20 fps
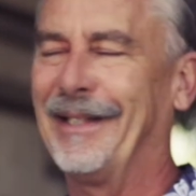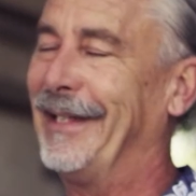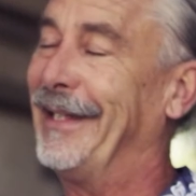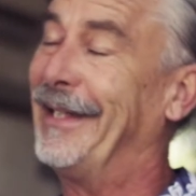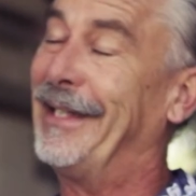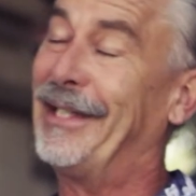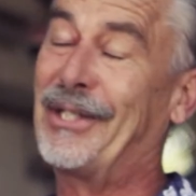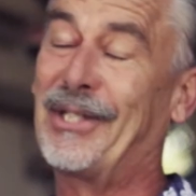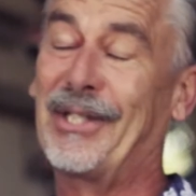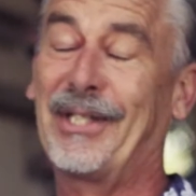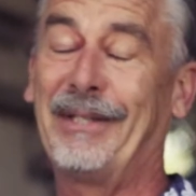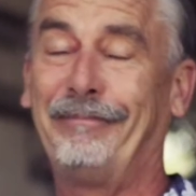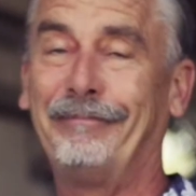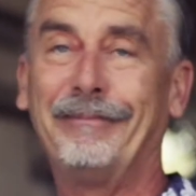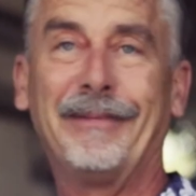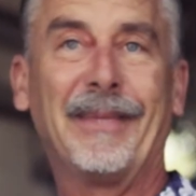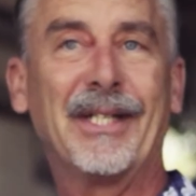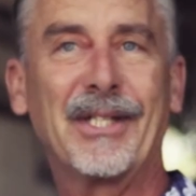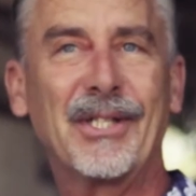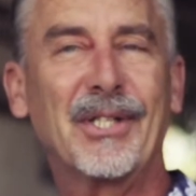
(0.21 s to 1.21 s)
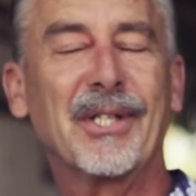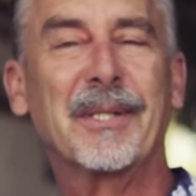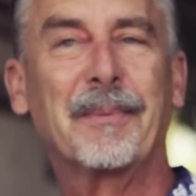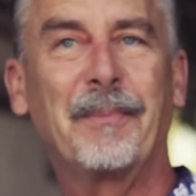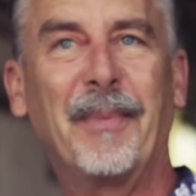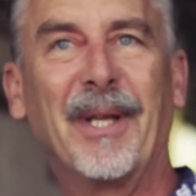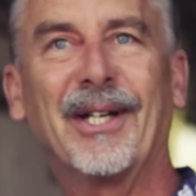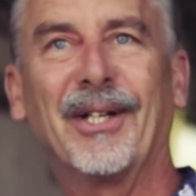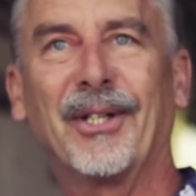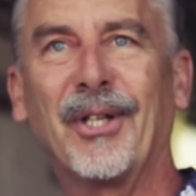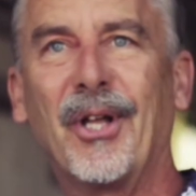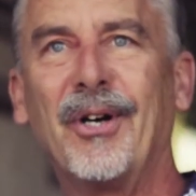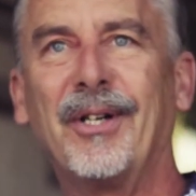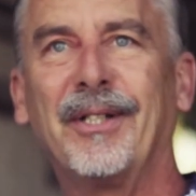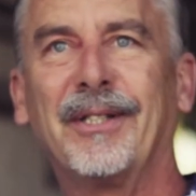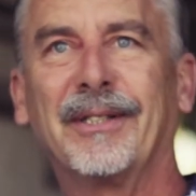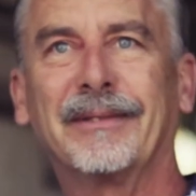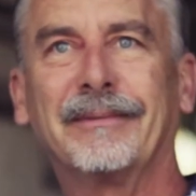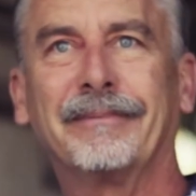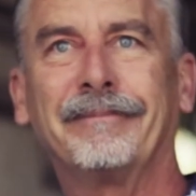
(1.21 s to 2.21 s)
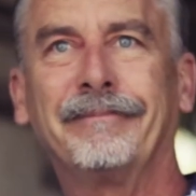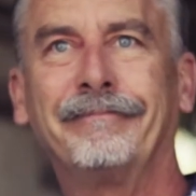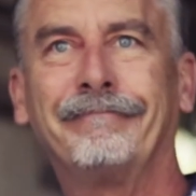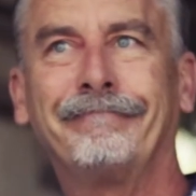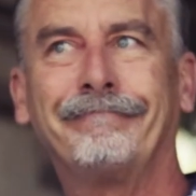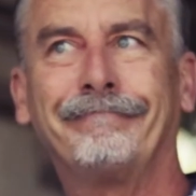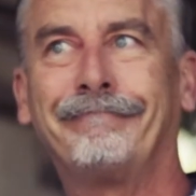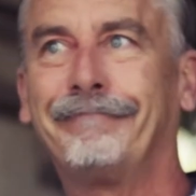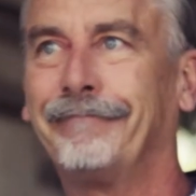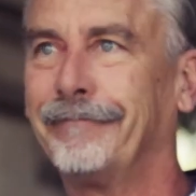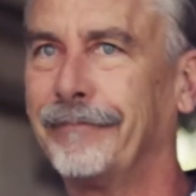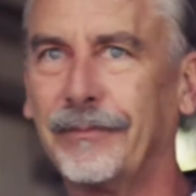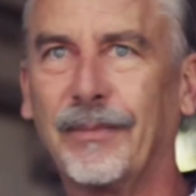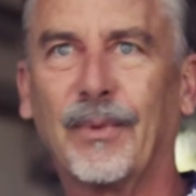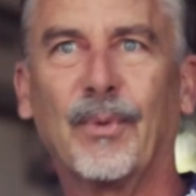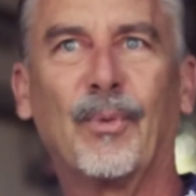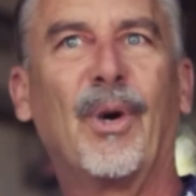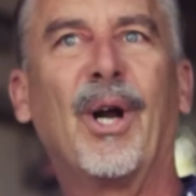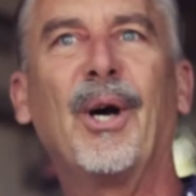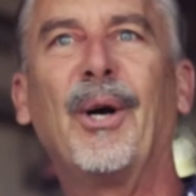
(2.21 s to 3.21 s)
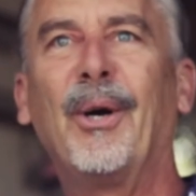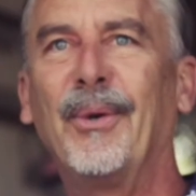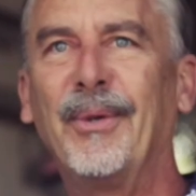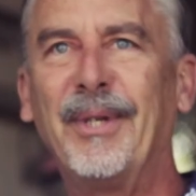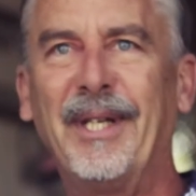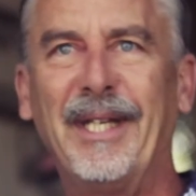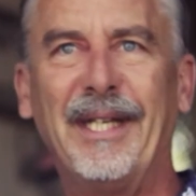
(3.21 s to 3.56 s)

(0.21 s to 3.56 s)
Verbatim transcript: and it's it's just been a long road.